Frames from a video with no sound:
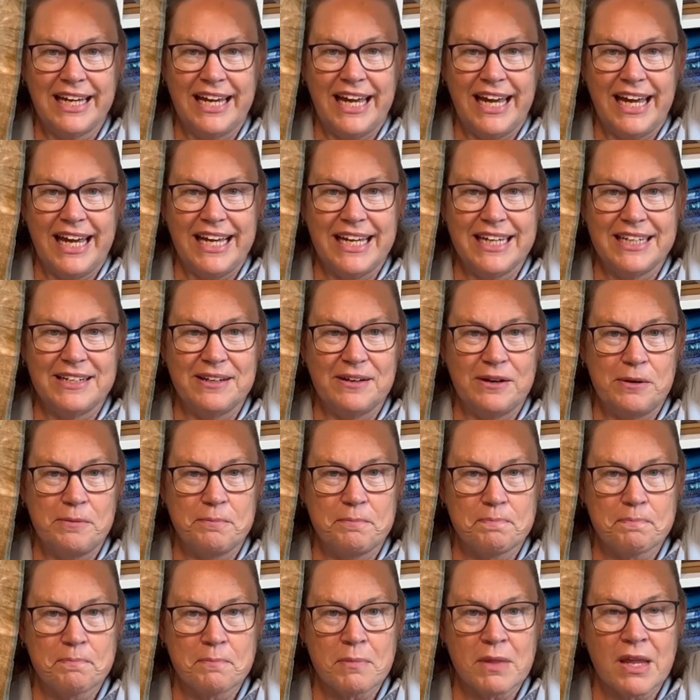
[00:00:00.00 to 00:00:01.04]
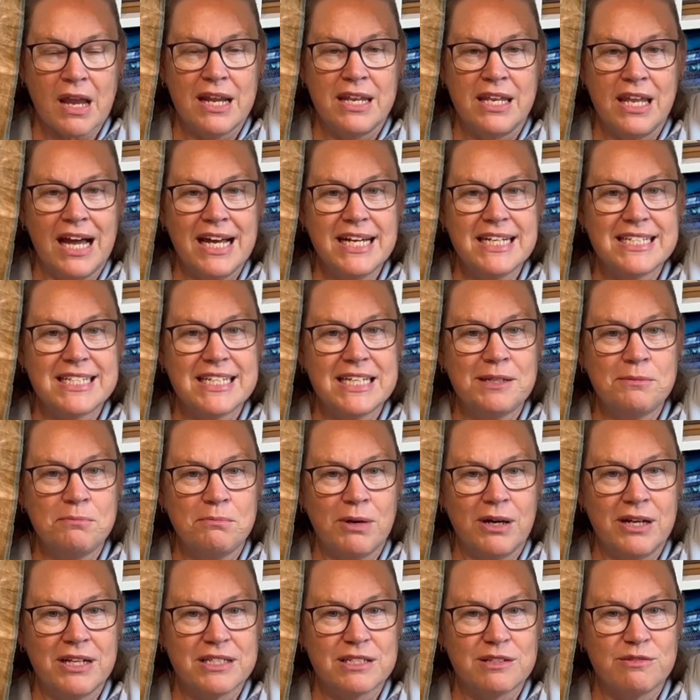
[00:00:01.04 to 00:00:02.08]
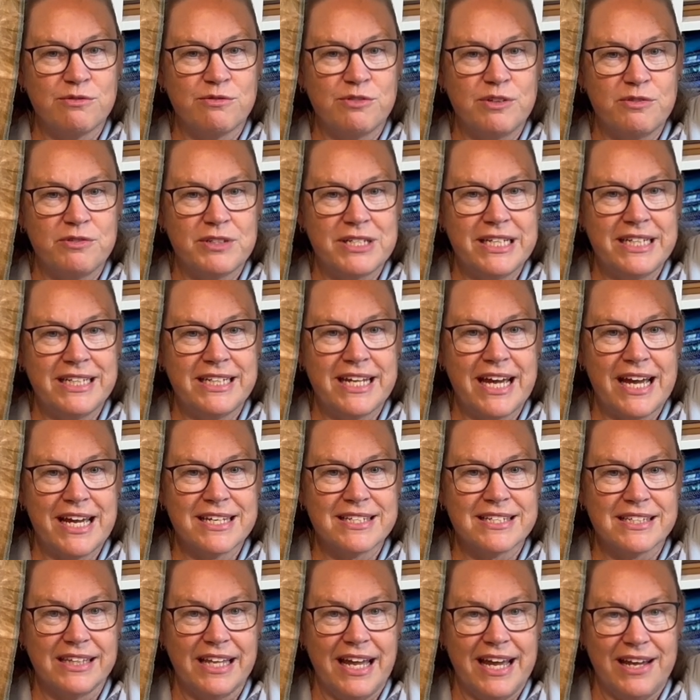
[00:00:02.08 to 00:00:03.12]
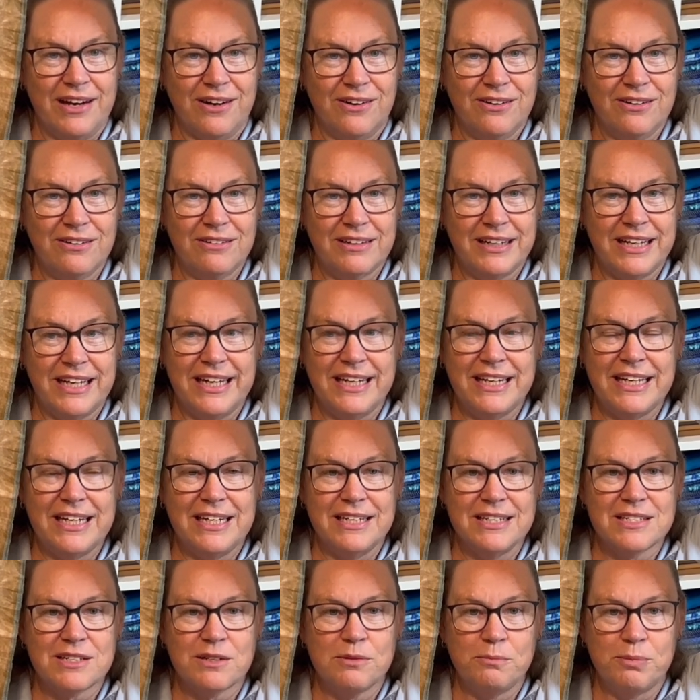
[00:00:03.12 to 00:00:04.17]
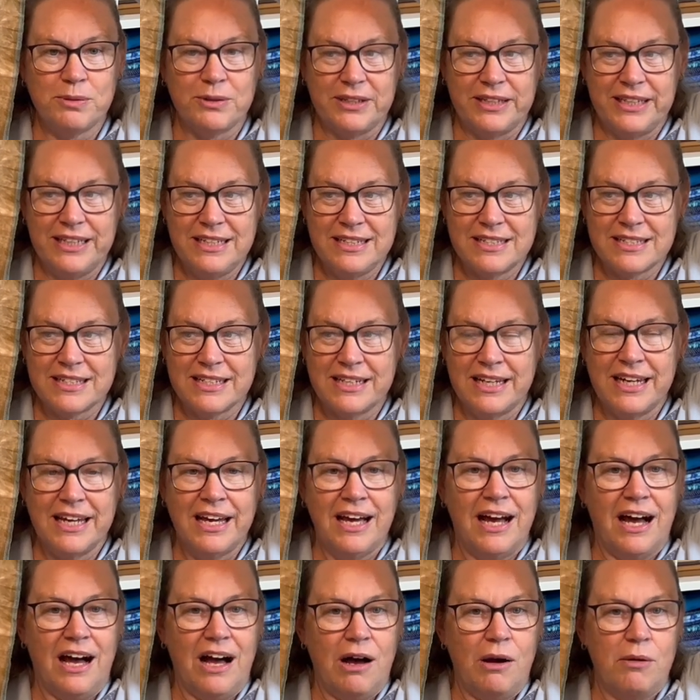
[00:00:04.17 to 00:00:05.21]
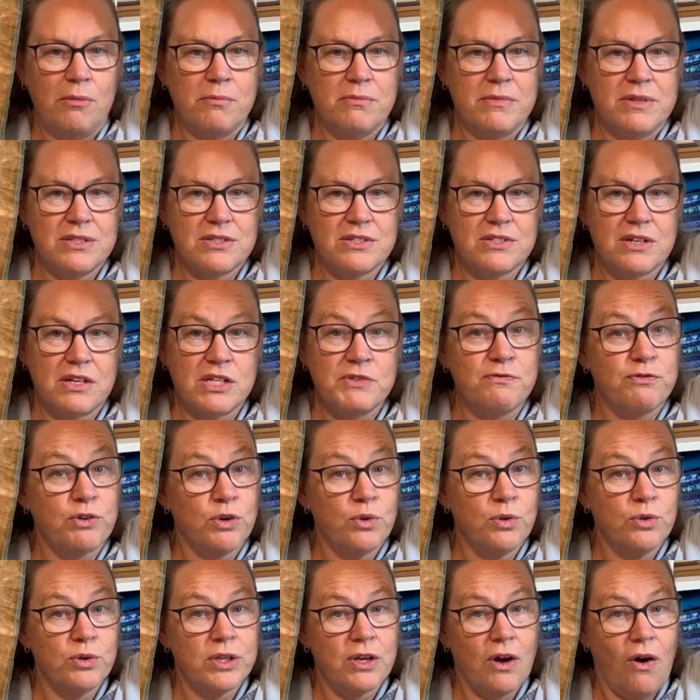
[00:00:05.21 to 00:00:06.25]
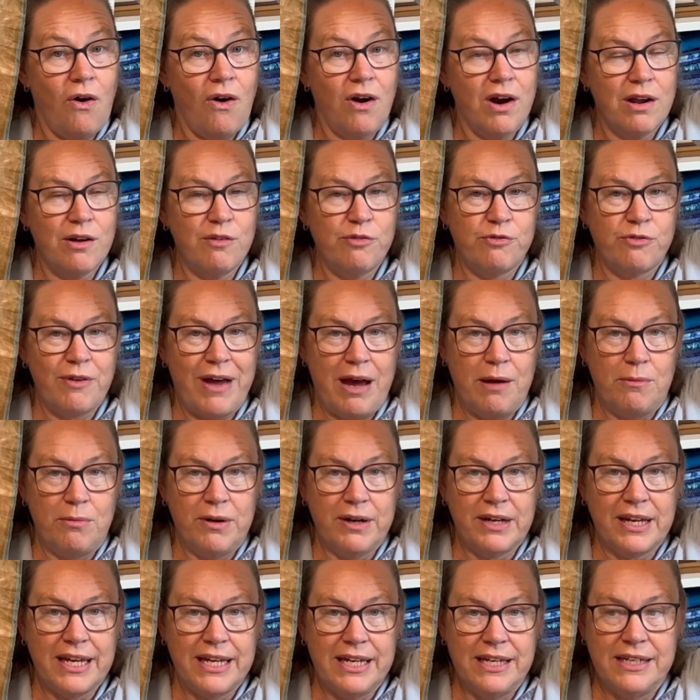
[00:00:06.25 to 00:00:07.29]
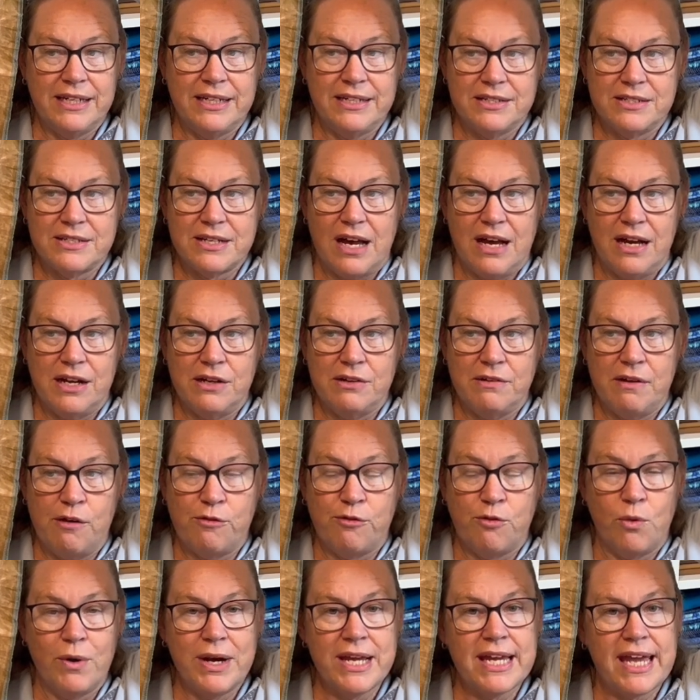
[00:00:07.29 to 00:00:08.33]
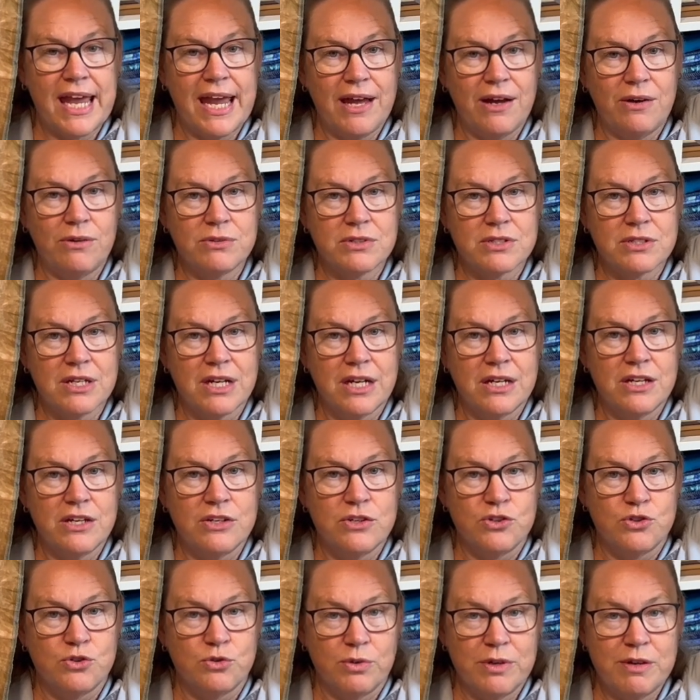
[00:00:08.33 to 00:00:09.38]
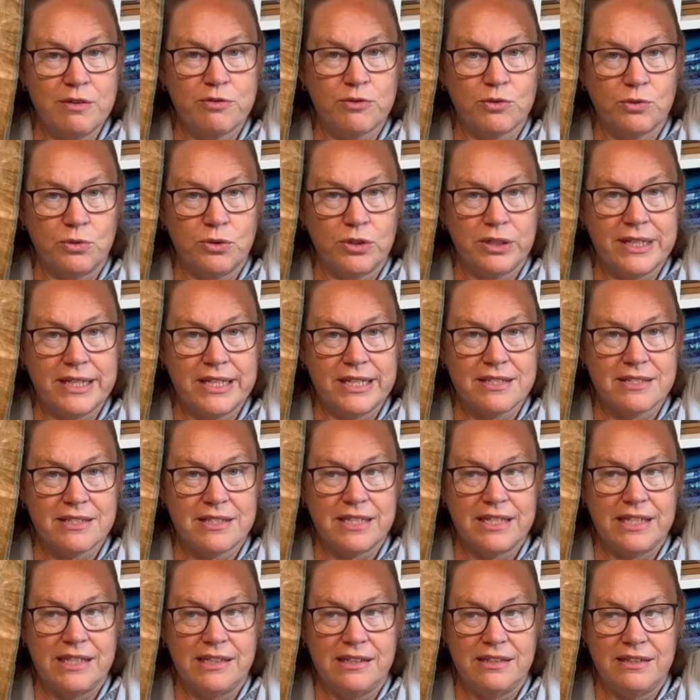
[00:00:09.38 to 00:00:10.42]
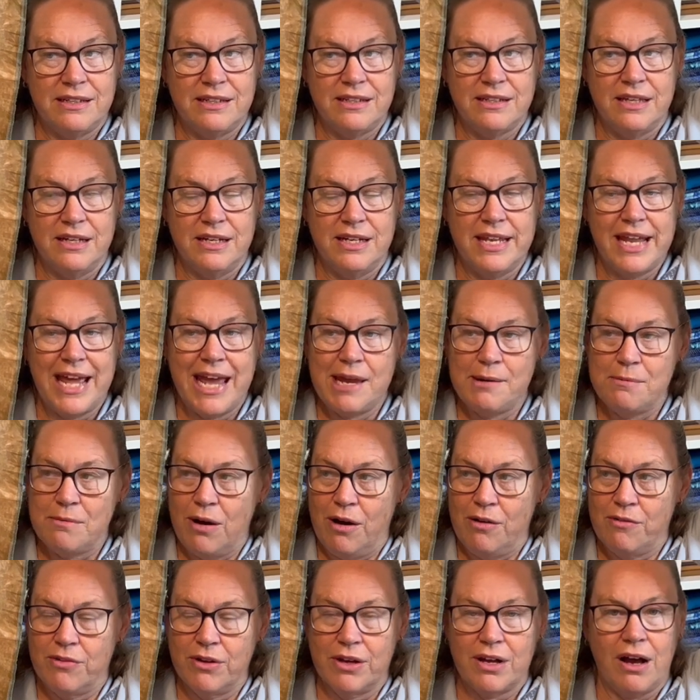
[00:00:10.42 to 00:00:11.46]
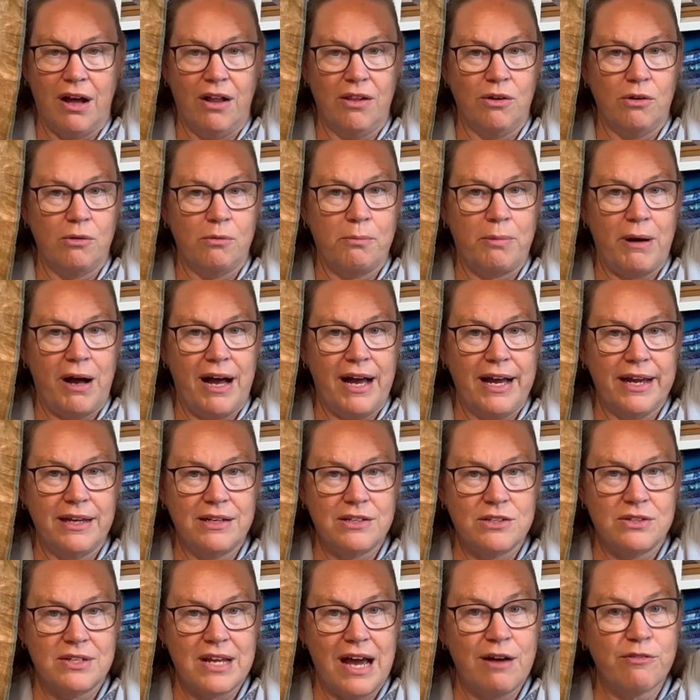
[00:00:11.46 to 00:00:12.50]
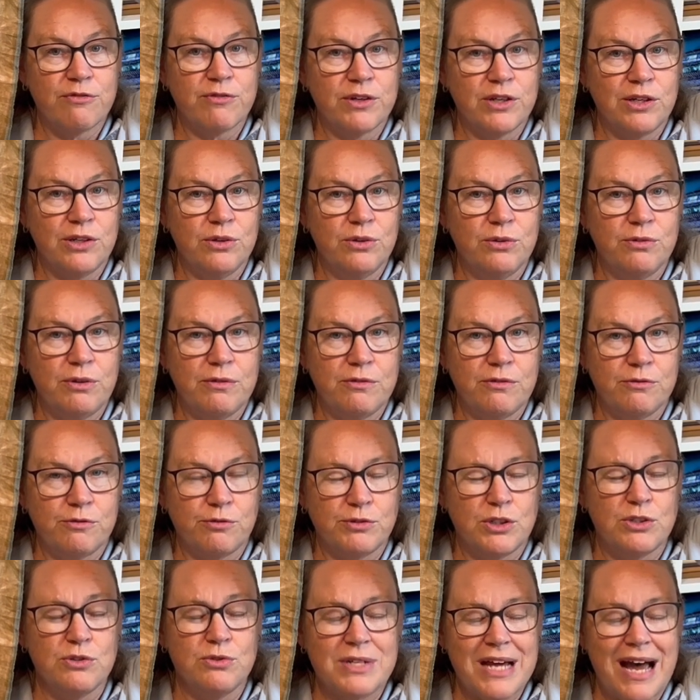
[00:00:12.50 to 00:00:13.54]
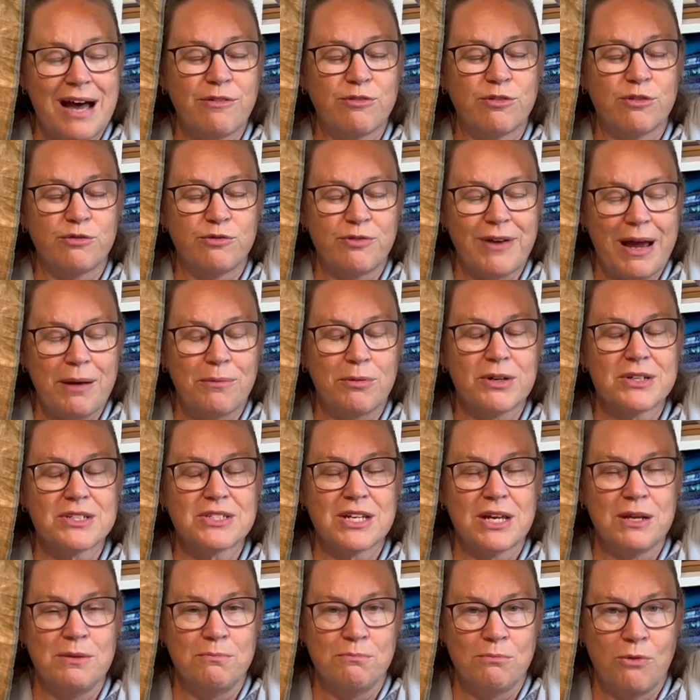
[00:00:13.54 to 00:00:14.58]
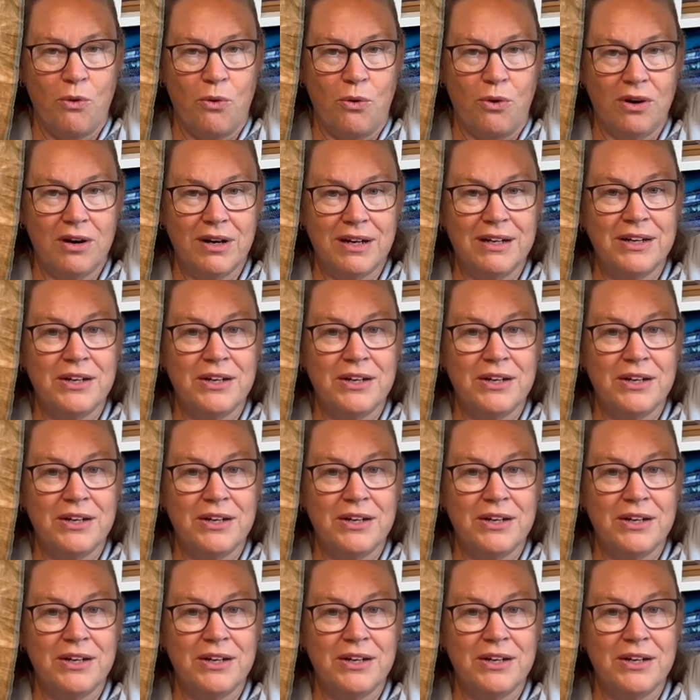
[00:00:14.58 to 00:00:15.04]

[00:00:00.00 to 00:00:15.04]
And 19 months and 15 days later, it is complete. This is a full yard of fabric. It is a 40 count. Driftwood is the name of the color by ToDyeForFabricsNMore,